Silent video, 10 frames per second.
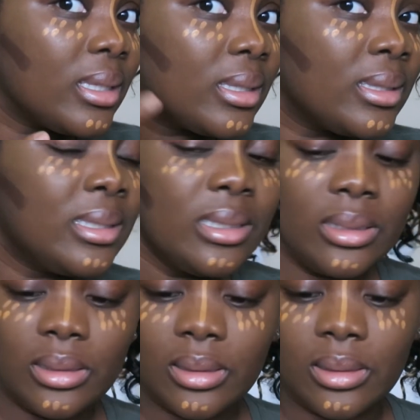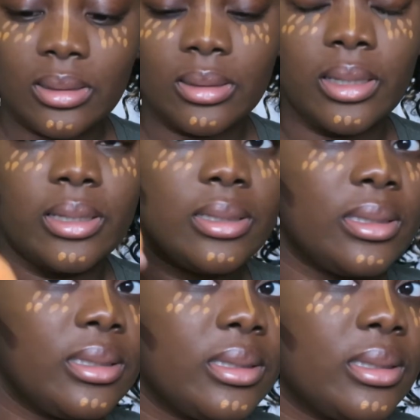this is
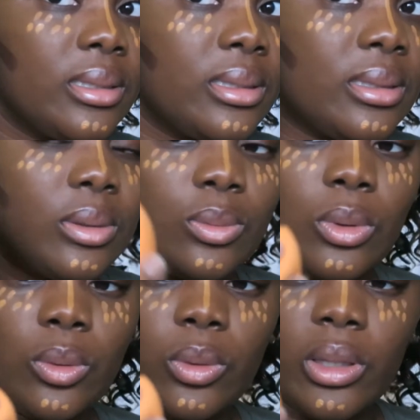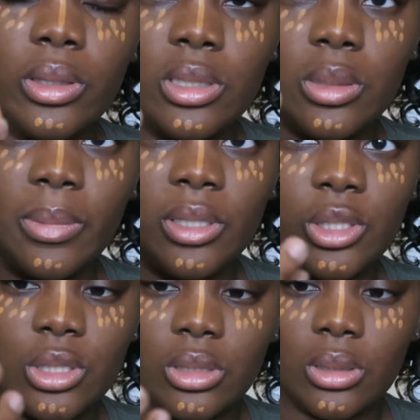like, well, and this
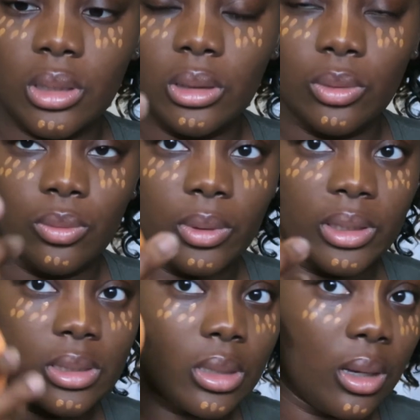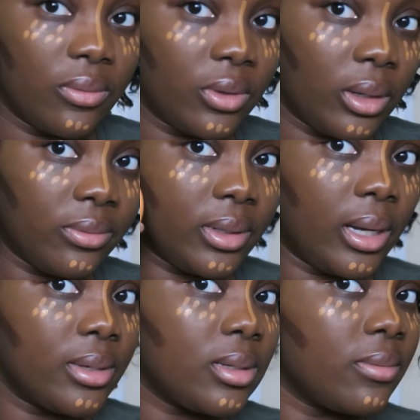sponge is like way softer. I
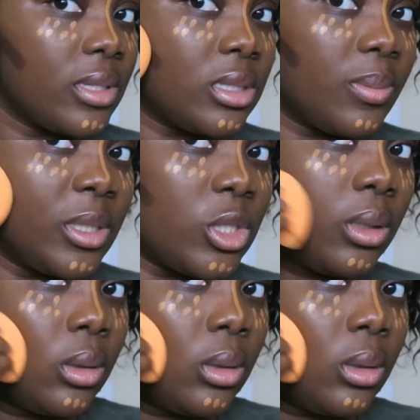forgot how soft this sponge